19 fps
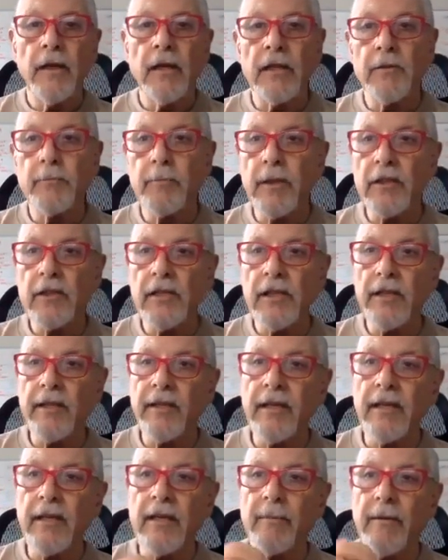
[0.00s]
especially
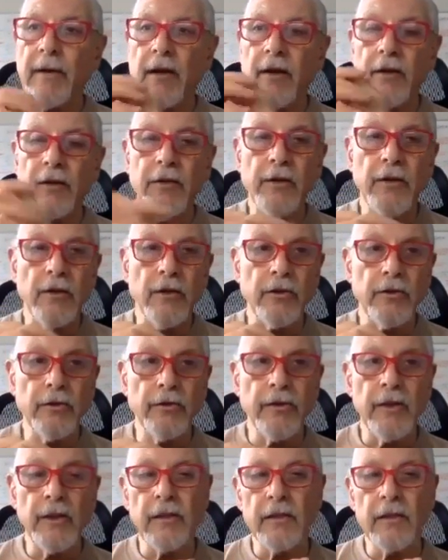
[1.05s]
think about it, you know,
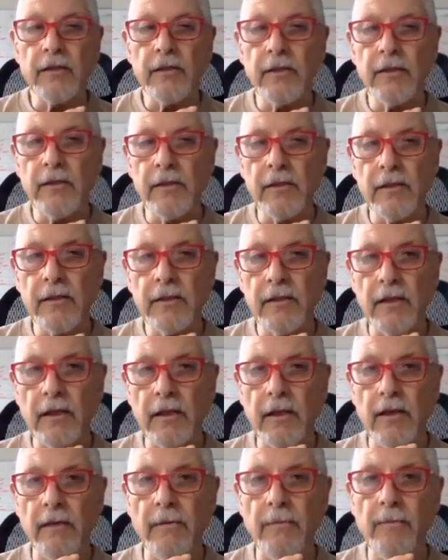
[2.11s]
during this
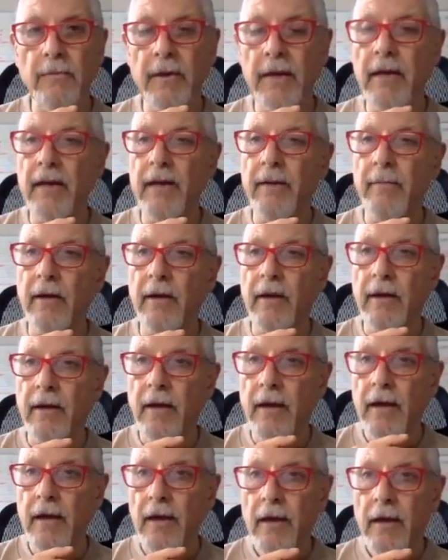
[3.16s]
pandemic,
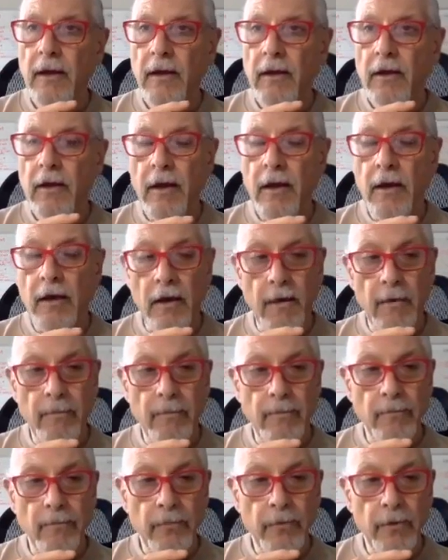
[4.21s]

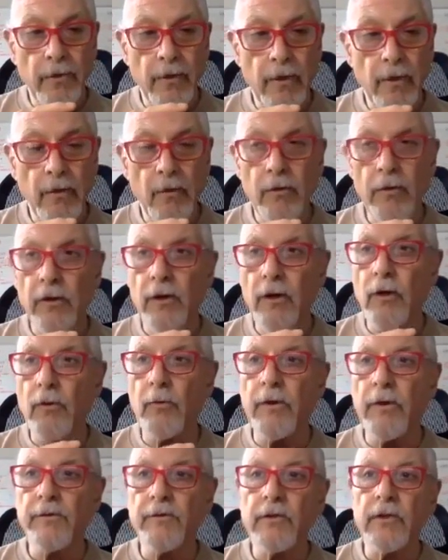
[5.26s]
you know,
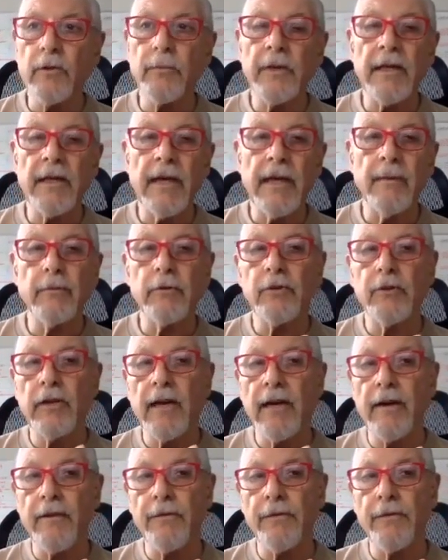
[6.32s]
we've still been able to
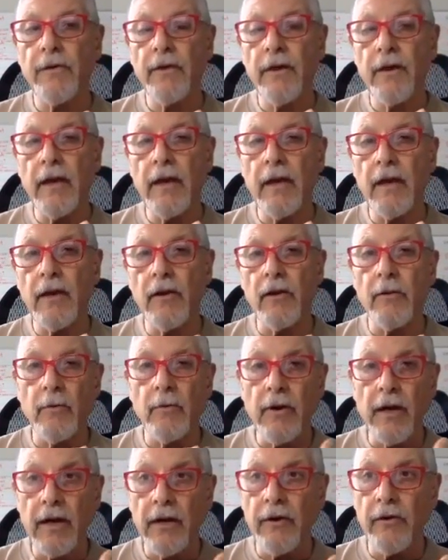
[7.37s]
have a
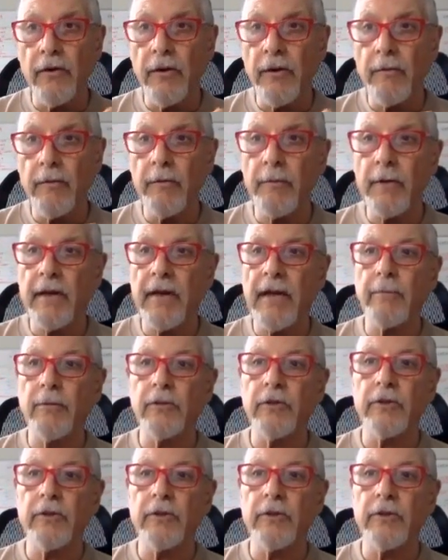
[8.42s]
camaraderie. We've been able